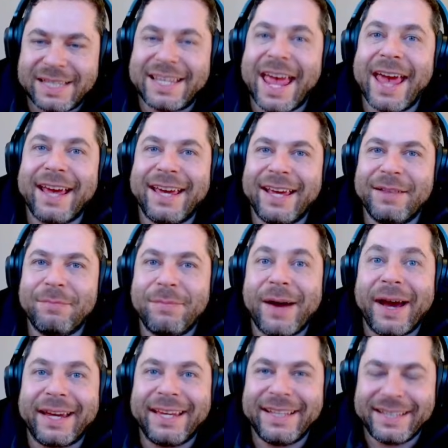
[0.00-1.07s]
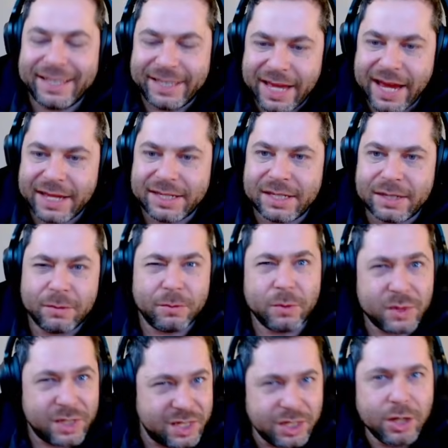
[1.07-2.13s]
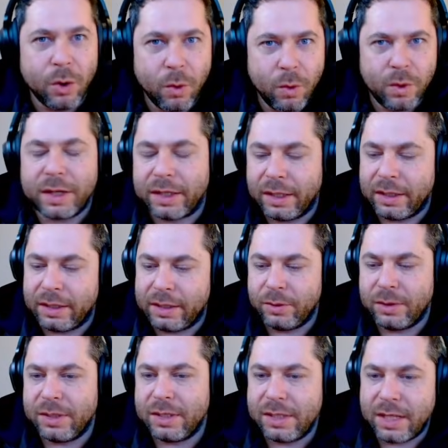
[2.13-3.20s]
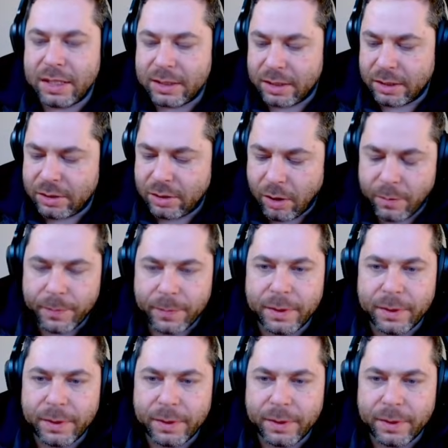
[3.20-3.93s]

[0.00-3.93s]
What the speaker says: taken back in the days, still working till these days. So